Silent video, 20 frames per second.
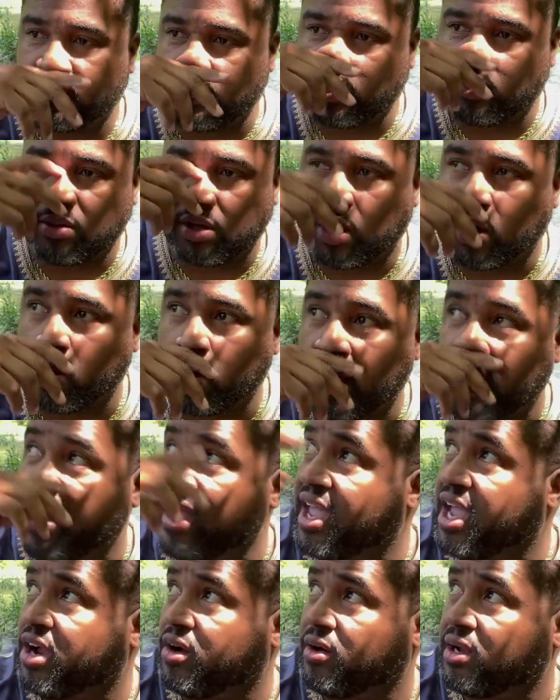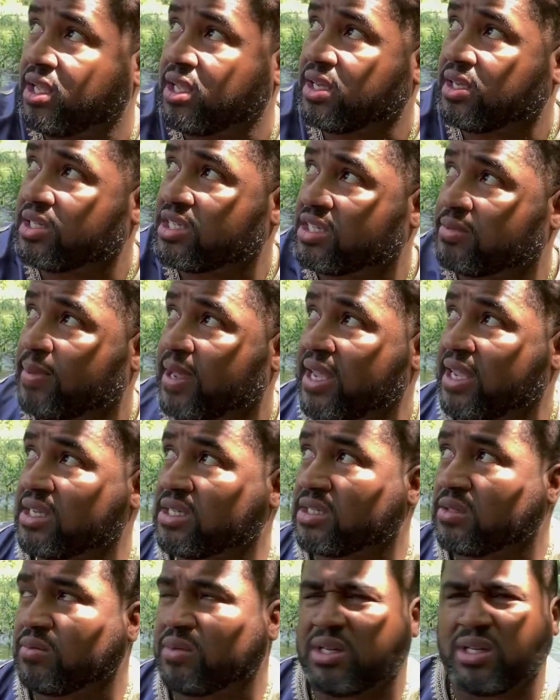an area of
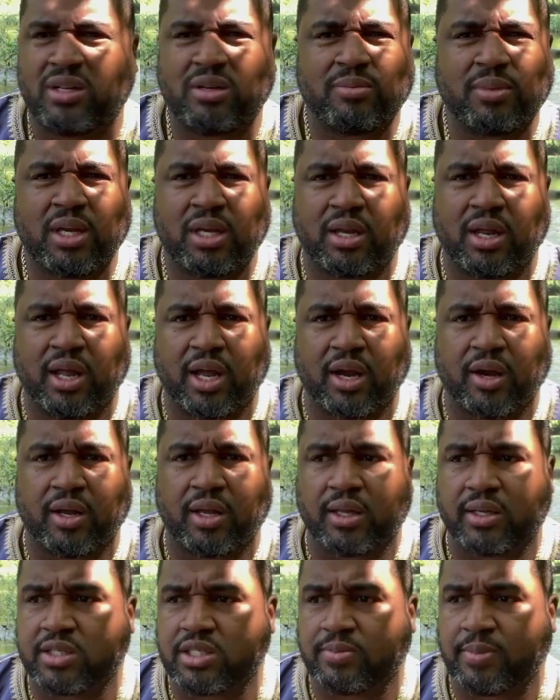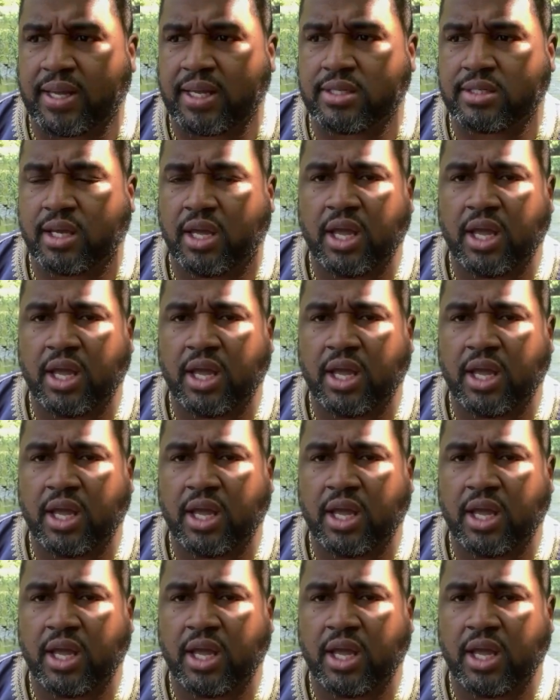space. What do you mean an area of space?